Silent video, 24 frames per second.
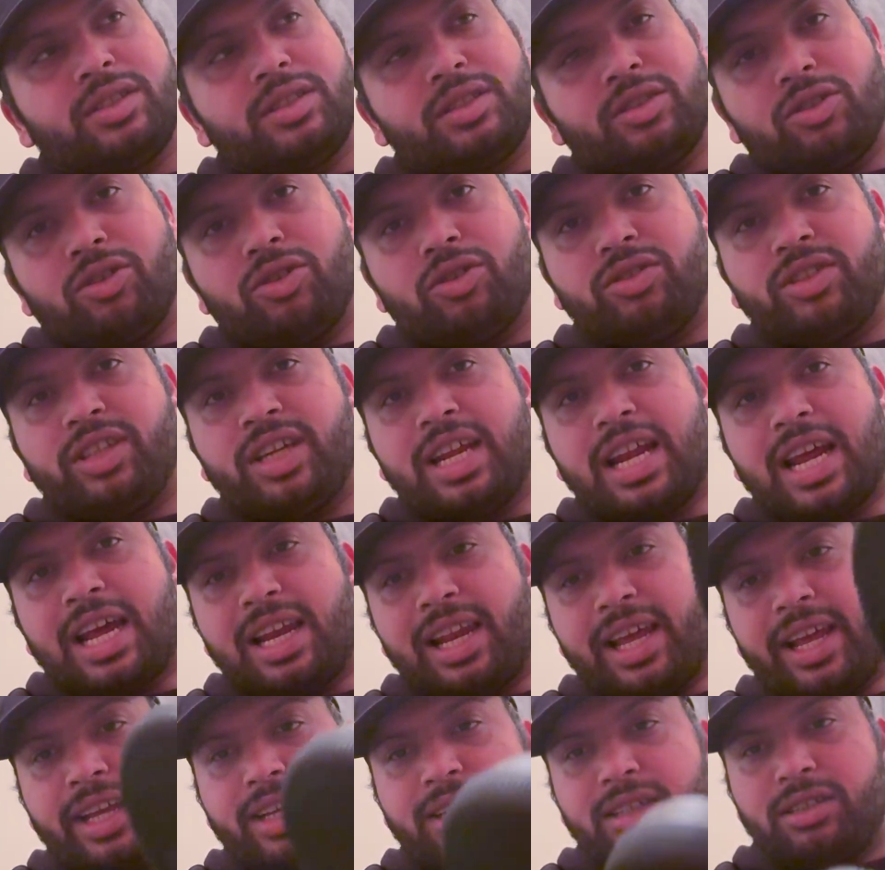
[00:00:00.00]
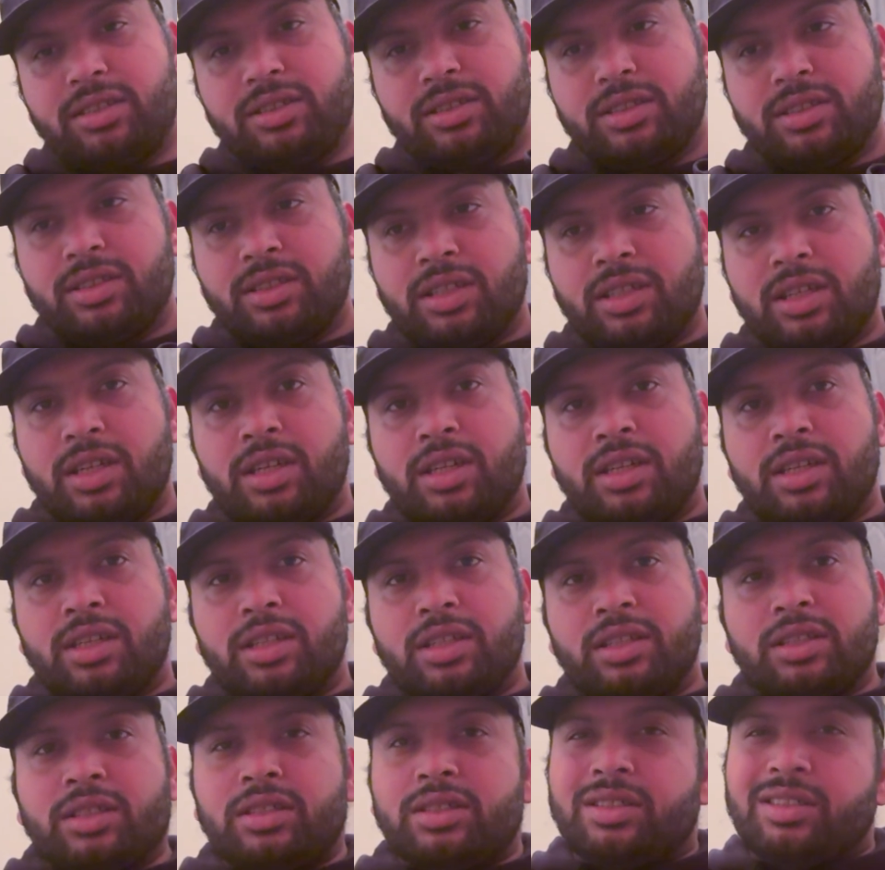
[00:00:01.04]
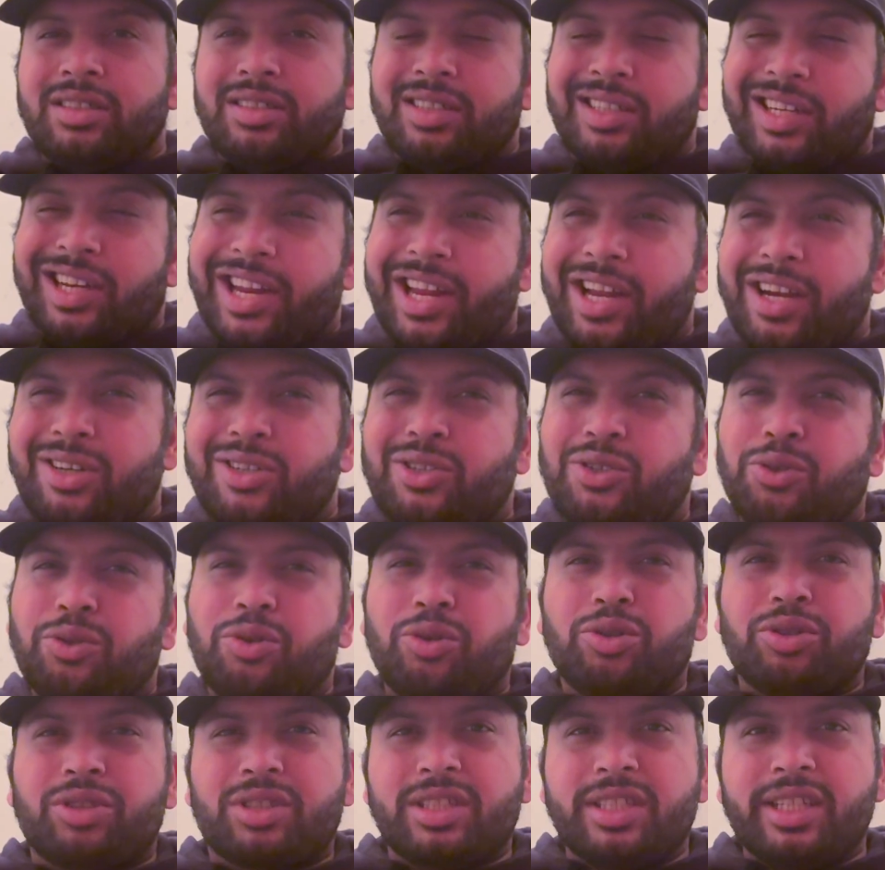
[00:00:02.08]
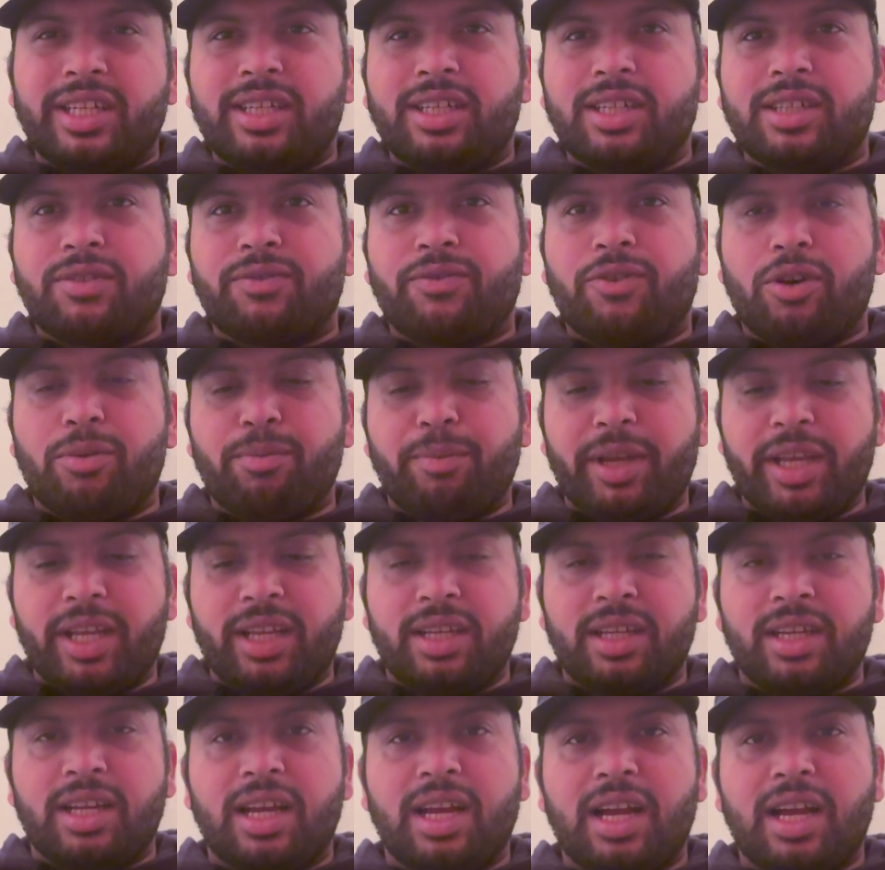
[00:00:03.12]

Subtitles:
They are like rare to go sneakers for me.